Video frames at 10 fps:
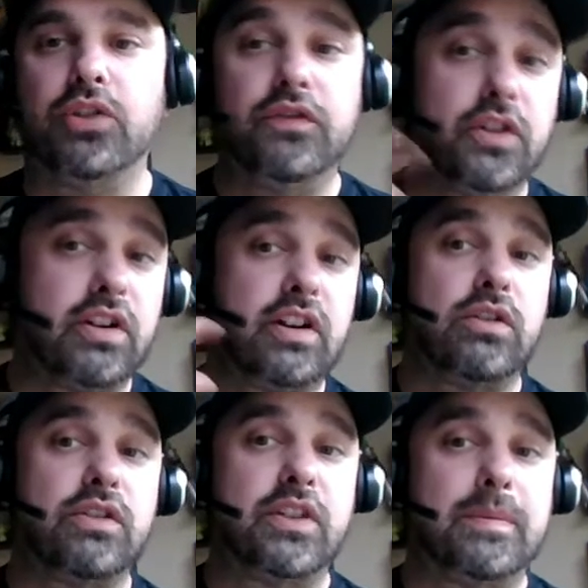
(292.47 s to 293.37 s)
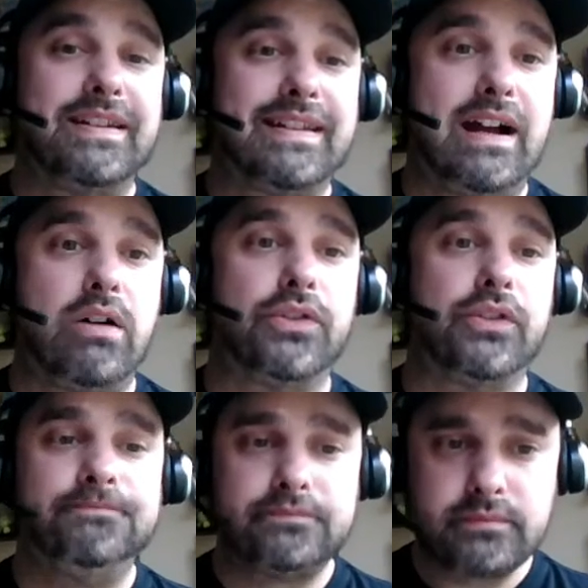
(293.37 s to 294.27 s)
So if you're going to go to somebody's
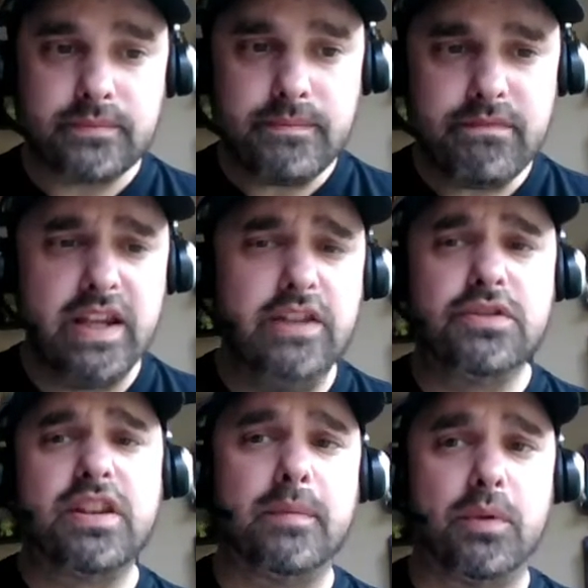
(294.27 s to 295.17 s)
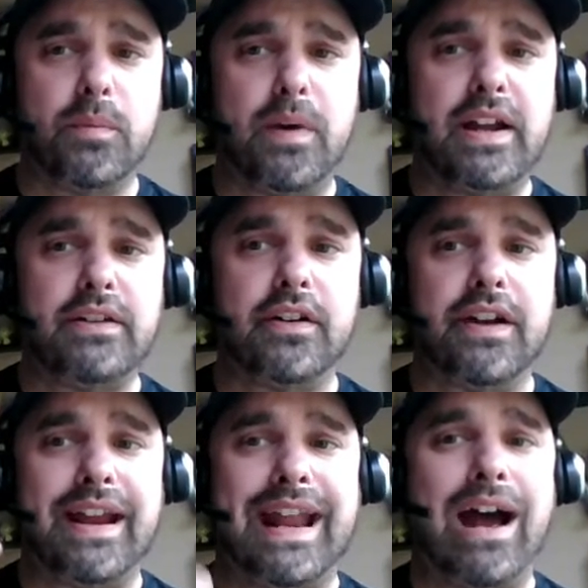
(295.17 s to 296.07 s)
house and you send them a reminder
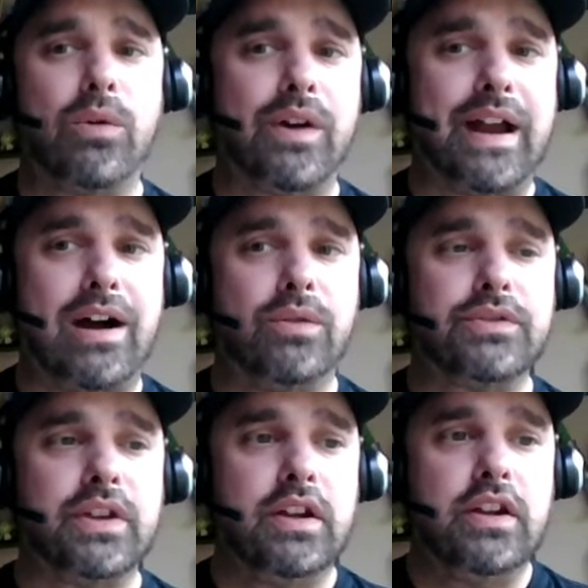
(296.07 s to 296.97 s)
an hour out,